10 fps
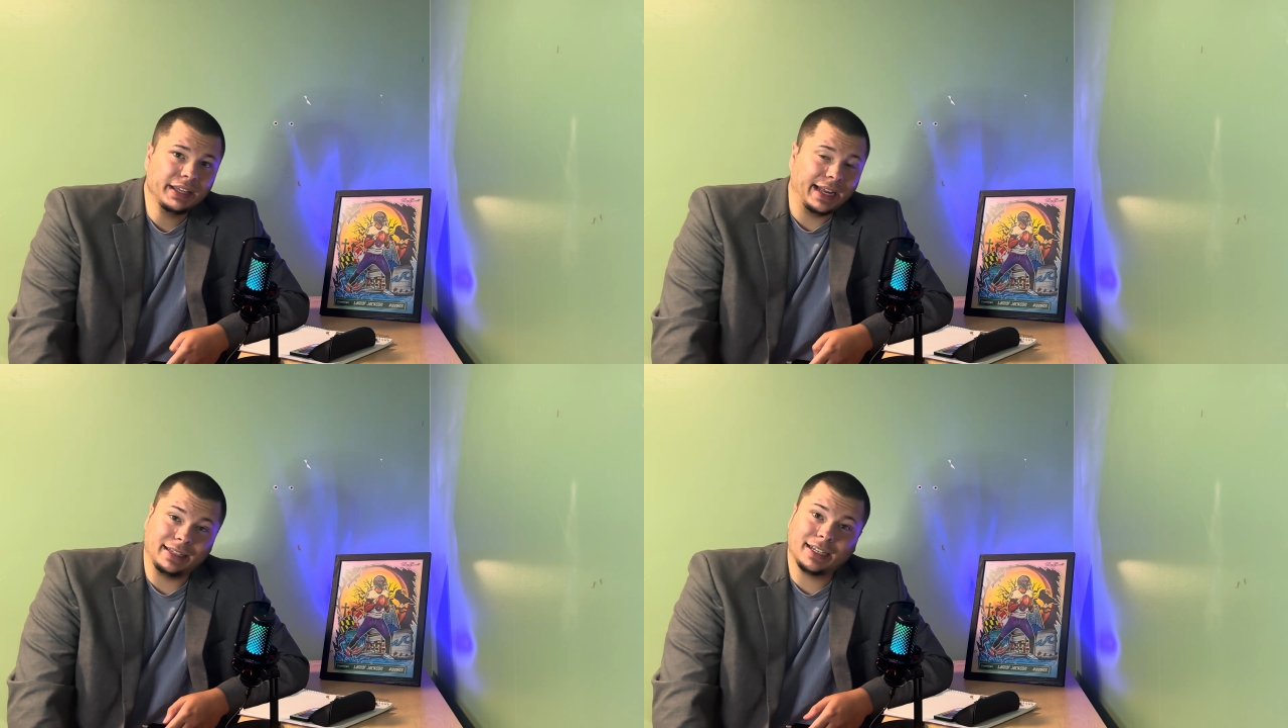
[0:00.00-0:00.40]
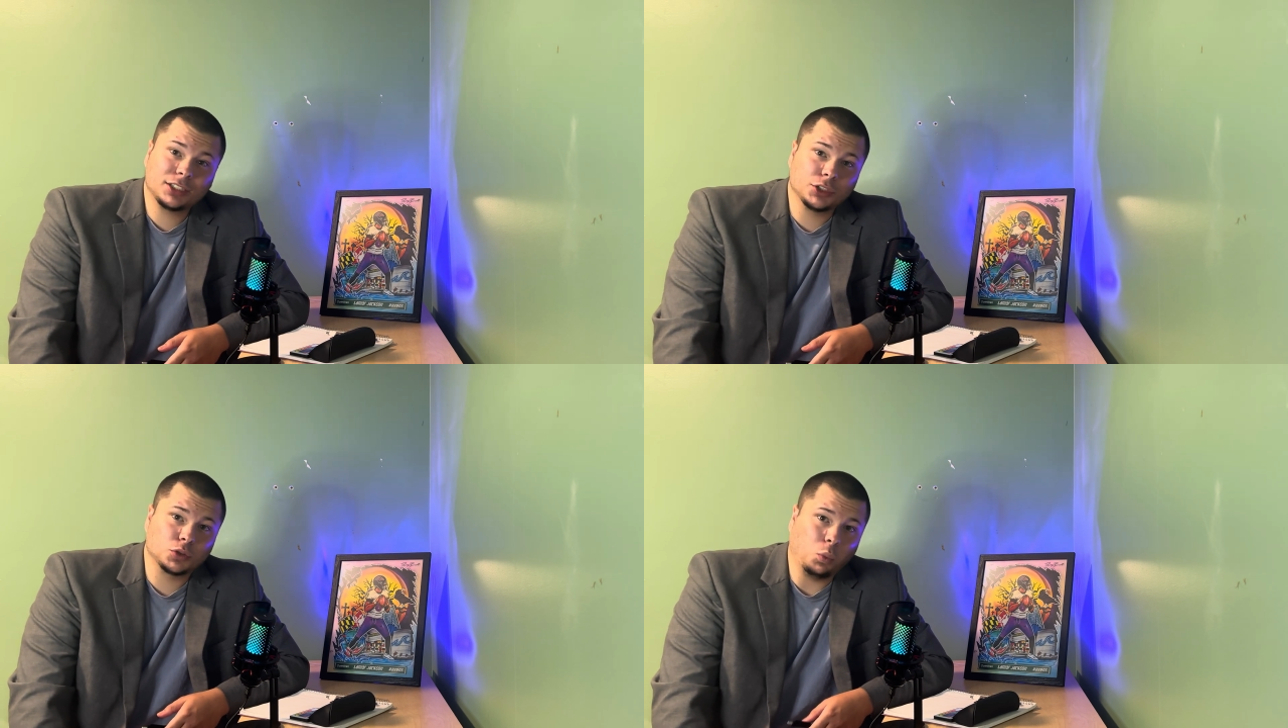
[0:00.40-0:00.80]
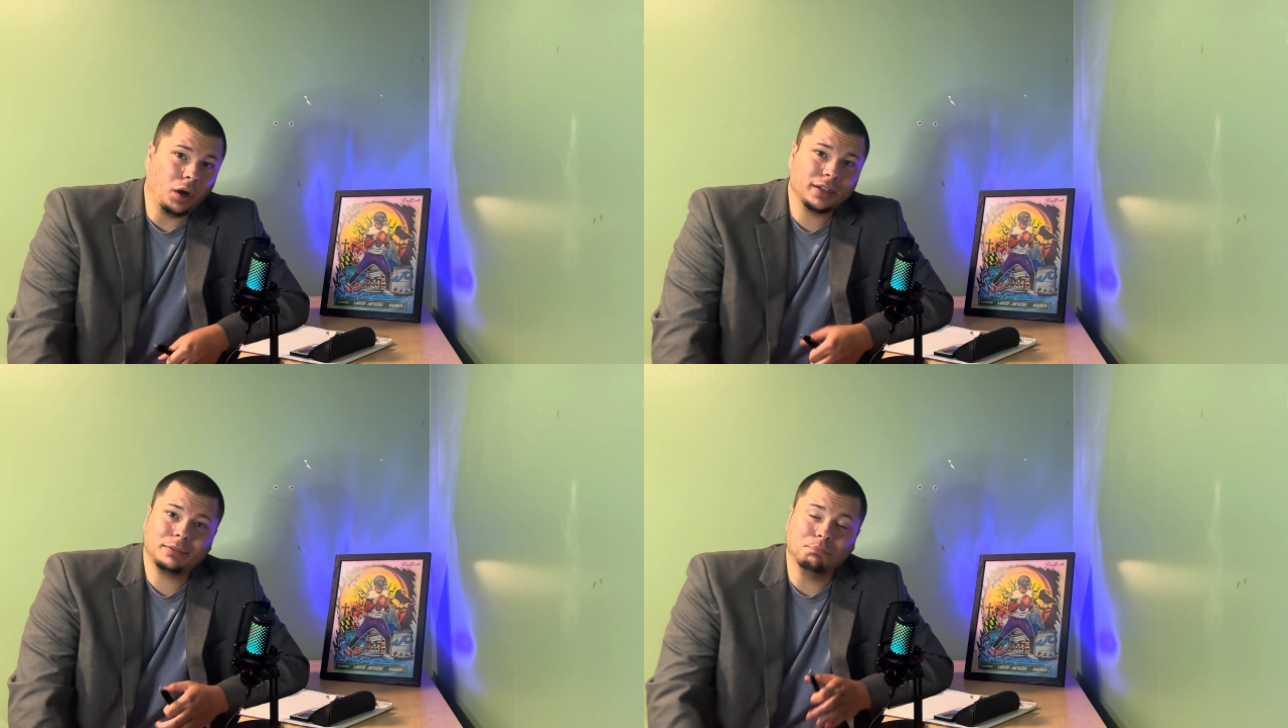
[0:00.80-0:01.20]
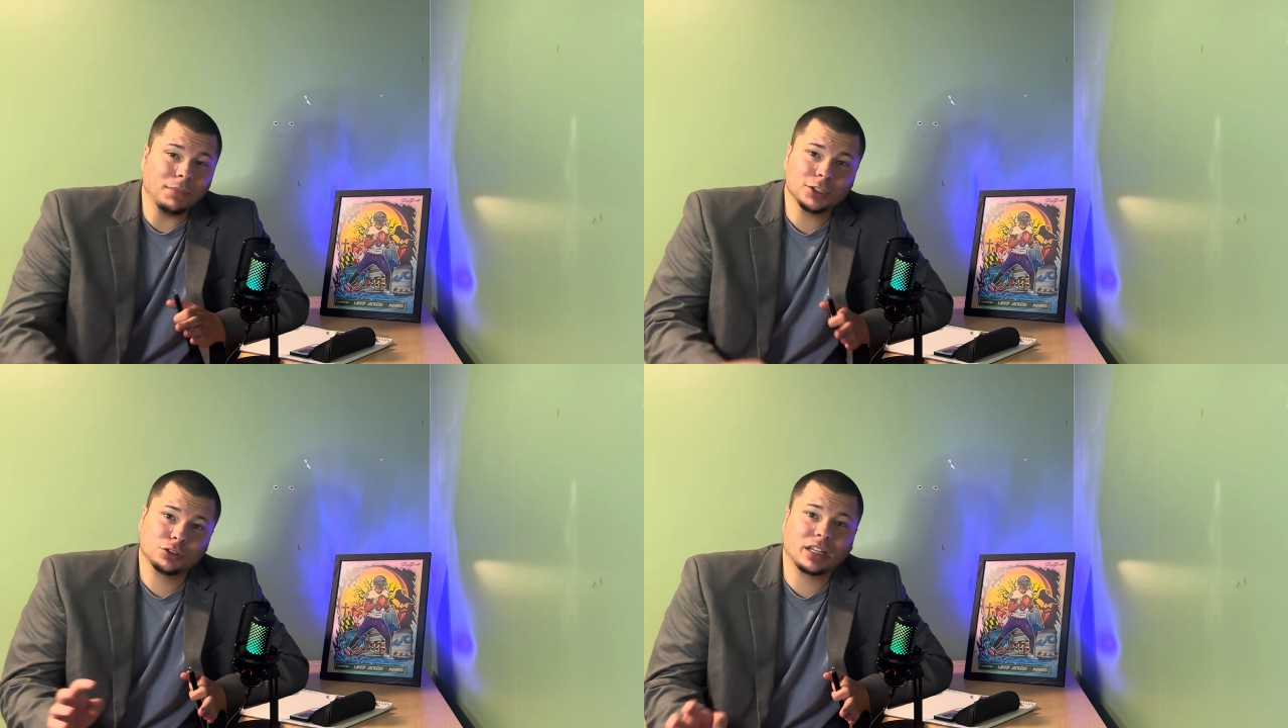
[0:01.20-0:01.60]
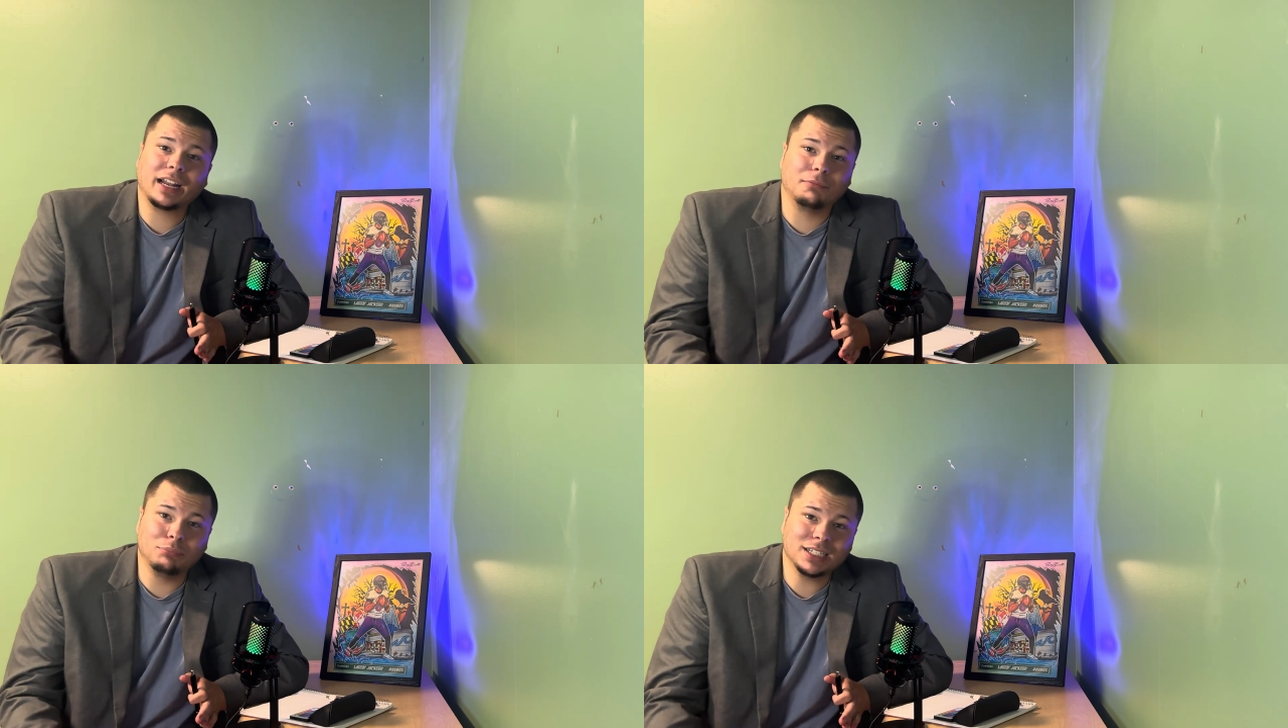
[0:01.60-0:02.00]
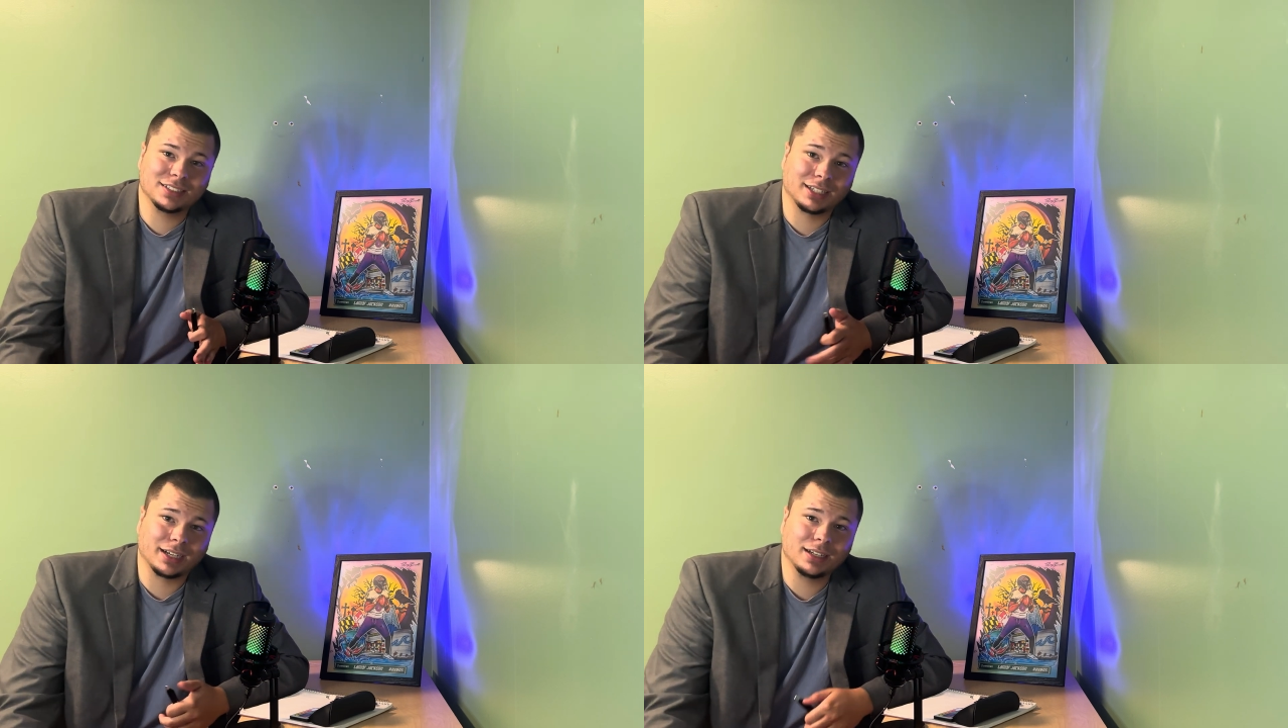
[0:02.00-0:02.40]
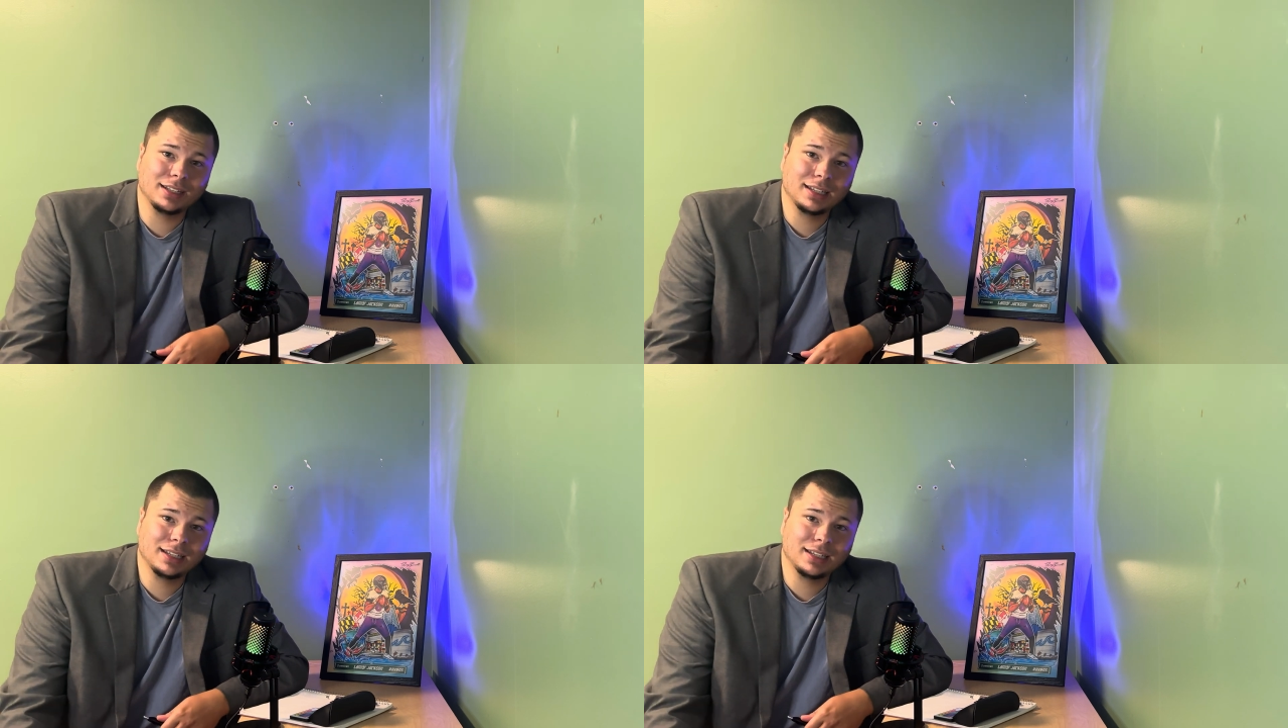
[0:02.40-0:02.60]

unless there's one muscle that I'm missing,